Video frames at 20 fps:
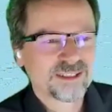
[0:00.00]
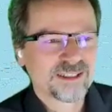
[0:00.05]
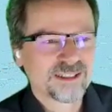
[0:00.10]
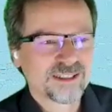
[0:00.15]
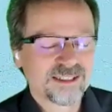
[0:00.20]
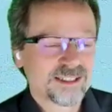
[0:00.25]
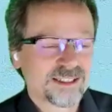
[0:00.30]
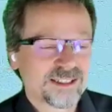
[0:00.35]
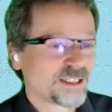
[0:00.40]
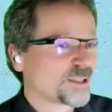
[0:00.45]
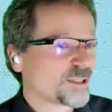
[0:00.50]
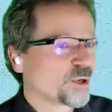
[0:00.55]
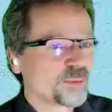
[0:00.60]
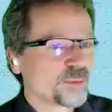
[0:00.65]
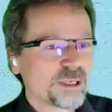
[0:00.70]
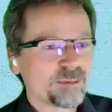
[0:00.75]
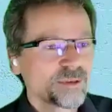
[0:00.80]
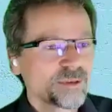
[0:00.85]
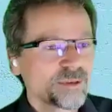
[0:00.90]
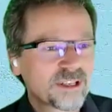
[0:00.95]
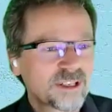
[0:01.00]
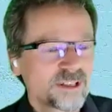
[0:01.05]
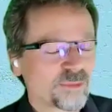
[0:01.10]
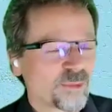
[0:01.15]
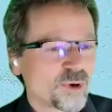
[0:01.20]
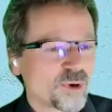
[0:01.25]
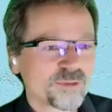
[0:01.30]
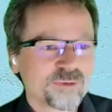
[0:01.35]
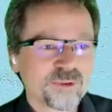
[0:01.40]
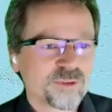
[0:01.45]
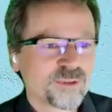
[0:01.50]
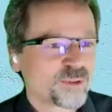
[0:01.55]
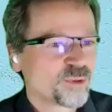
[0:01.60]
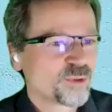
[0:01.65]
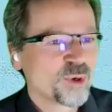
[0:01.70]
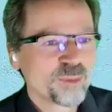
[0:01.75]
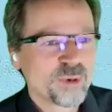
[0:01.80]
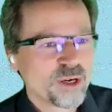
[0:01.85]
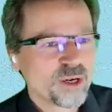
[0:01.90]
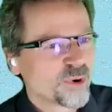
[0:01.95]
I still know people that work with
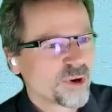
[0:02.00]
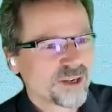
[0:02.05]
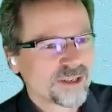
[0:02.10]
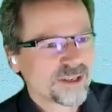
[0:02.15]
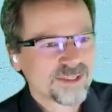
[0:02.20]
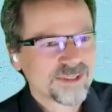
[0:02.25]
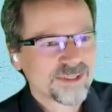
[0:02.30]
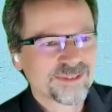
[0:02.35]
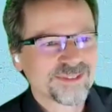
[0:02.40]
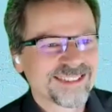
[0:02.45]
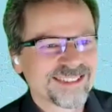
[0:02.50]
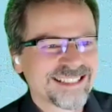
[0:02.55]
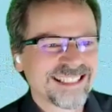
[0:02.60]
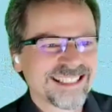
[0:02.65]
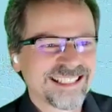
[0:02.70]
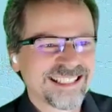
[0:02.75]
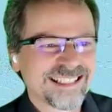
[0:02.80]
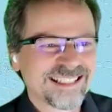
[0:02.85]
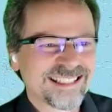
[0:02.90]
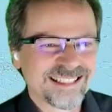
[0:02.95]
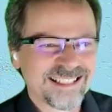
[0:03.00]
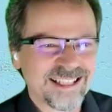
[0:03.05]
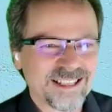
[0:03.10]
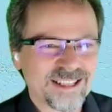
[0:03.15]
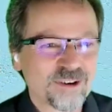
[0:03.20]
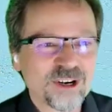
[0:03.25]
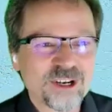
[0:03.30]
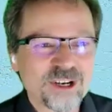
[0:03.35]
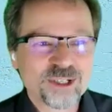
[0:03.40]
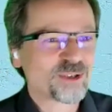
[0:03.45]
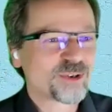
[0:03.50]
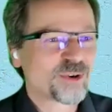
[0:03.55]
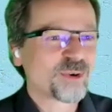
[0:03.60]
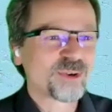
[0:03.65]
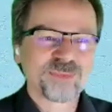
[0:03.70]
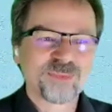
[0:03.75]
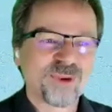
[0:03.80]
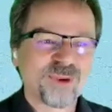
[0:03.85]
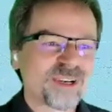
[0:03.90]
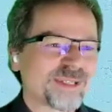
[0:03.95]
UML1, so the rational
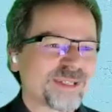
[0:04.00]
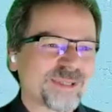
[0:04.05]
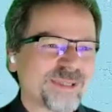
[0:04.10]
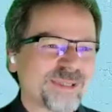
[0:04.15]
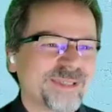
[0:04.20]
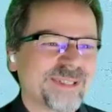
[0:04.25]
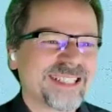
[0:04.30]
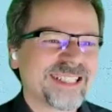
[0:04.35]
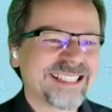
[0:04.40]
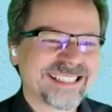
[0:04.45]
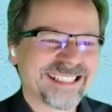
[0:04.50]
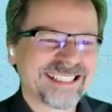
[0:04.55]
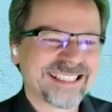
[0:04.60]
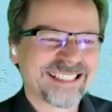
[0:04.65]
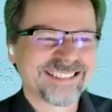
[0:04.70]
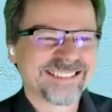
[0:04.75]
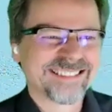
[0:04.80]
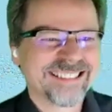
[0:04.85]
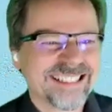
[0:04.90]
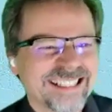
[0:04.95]
rows modeling tool, so